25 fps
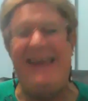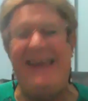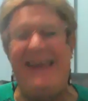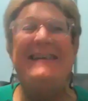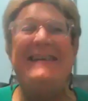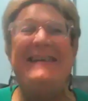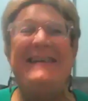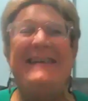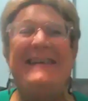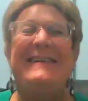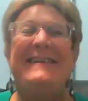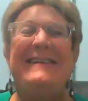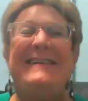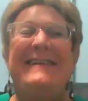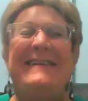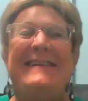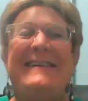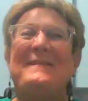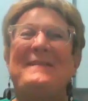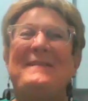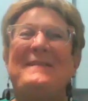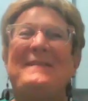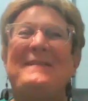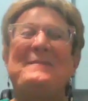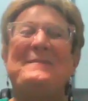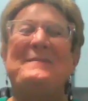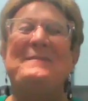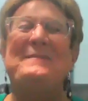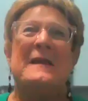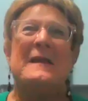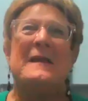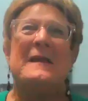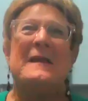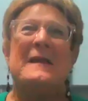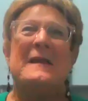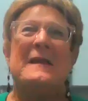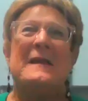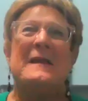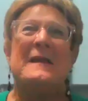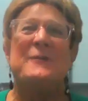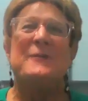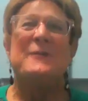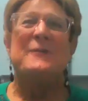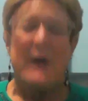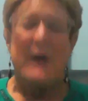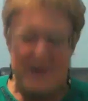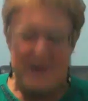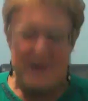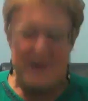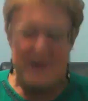go back to work after 2
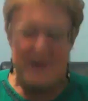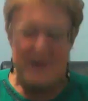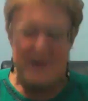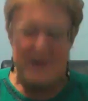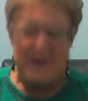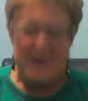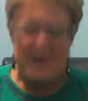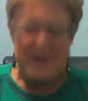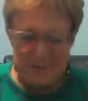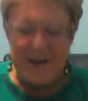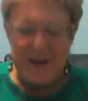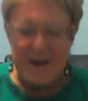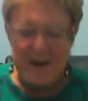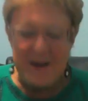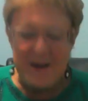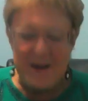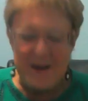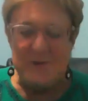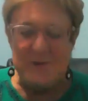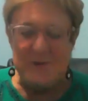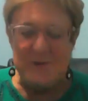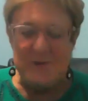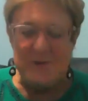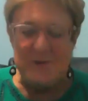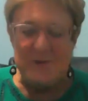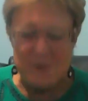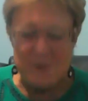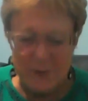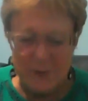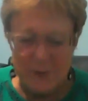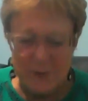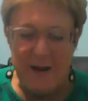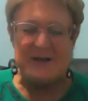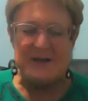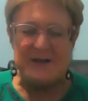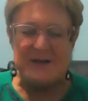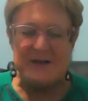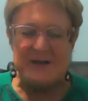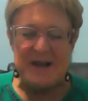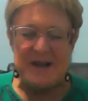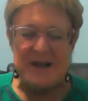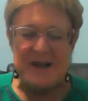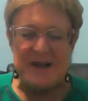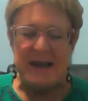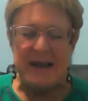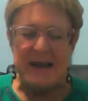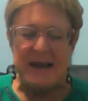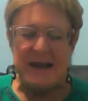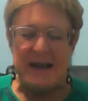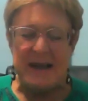weeks. I was
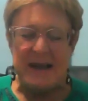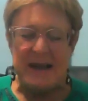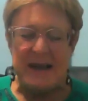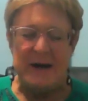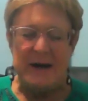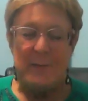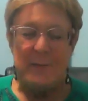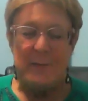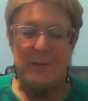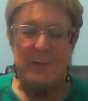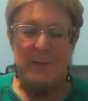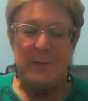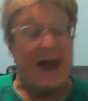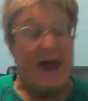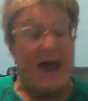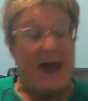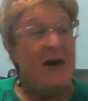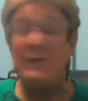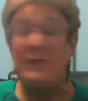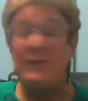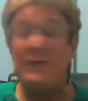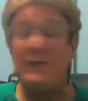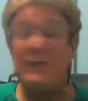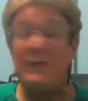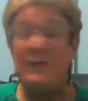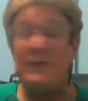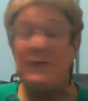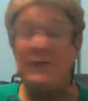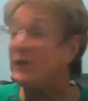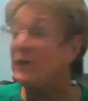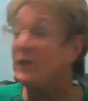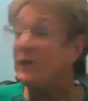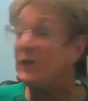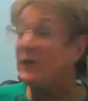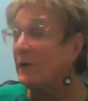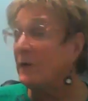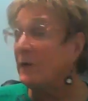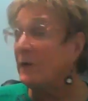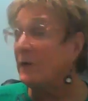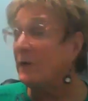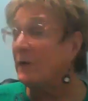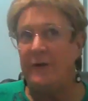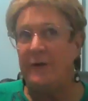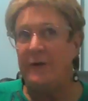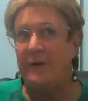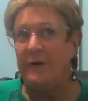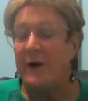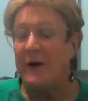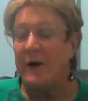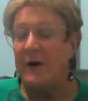6 weeks. They paid the whole
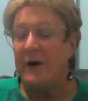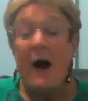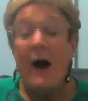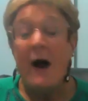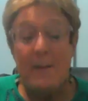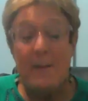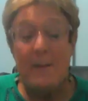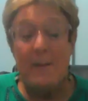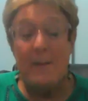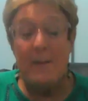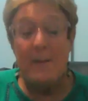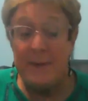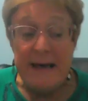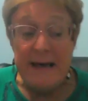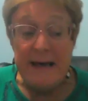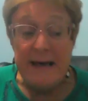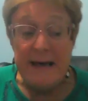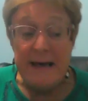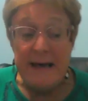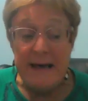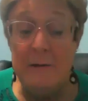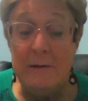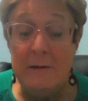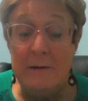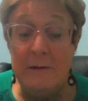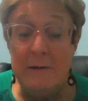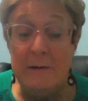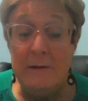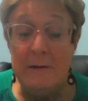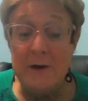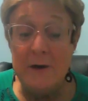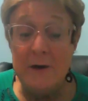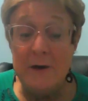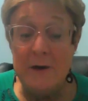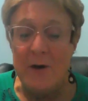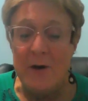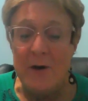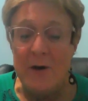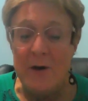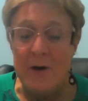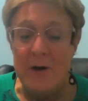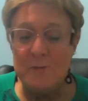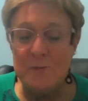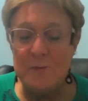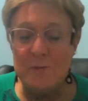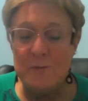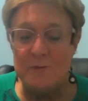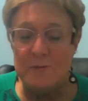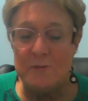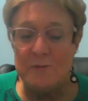thing, all that time
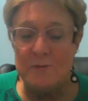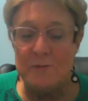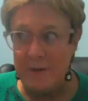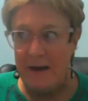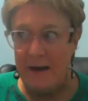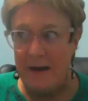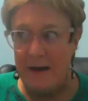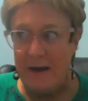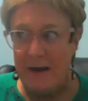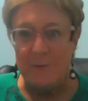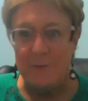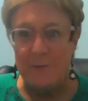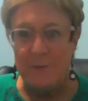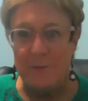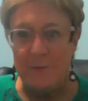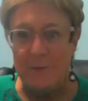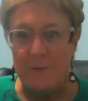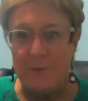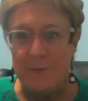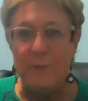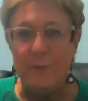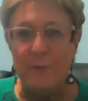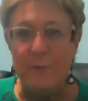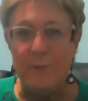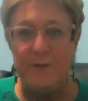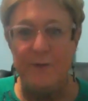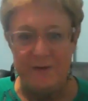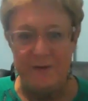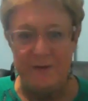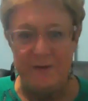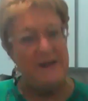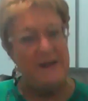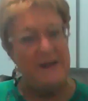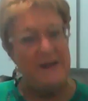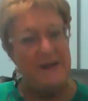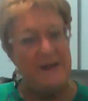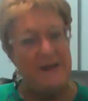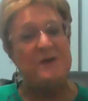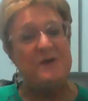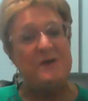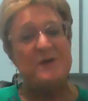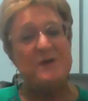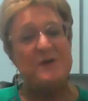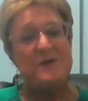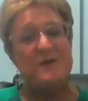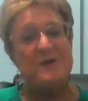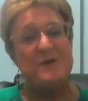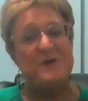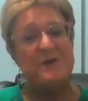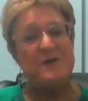off, because
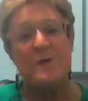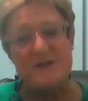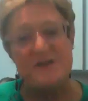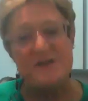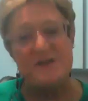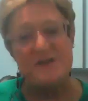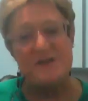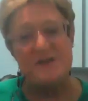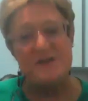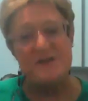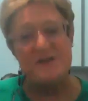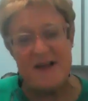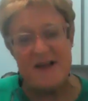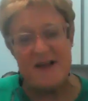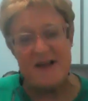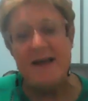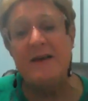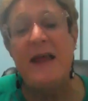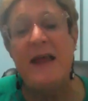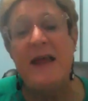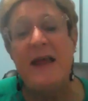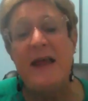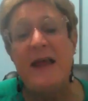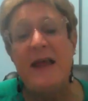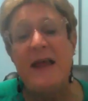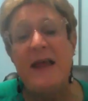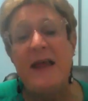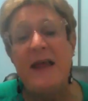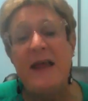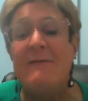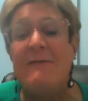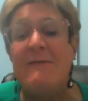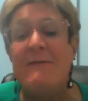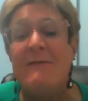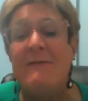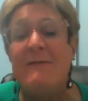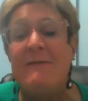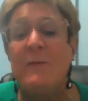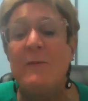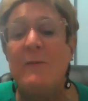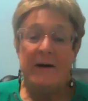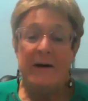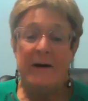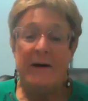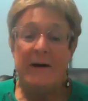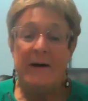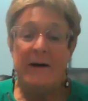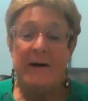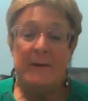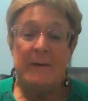by then they were
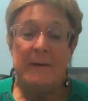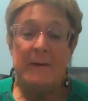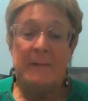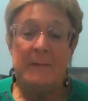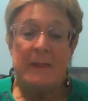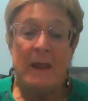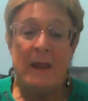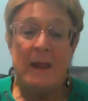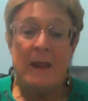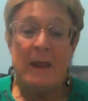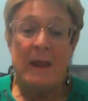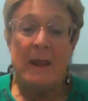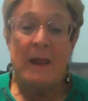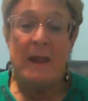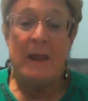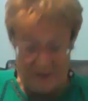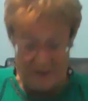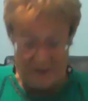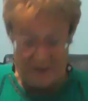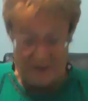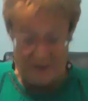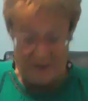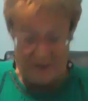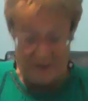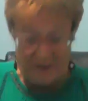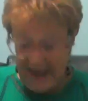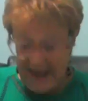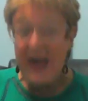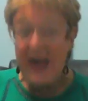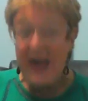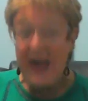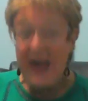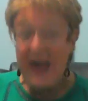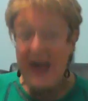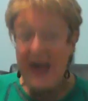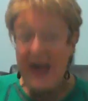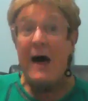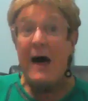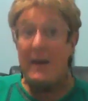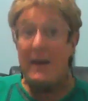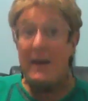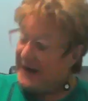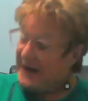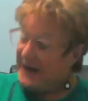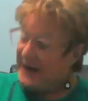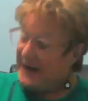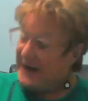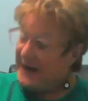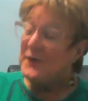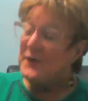hip and enlightened.
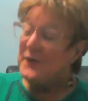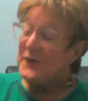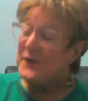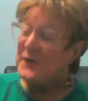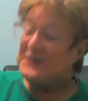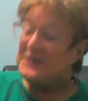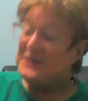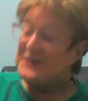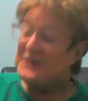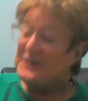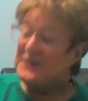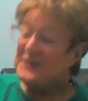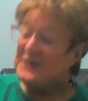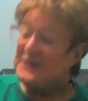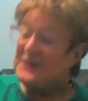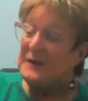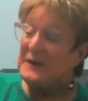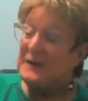They were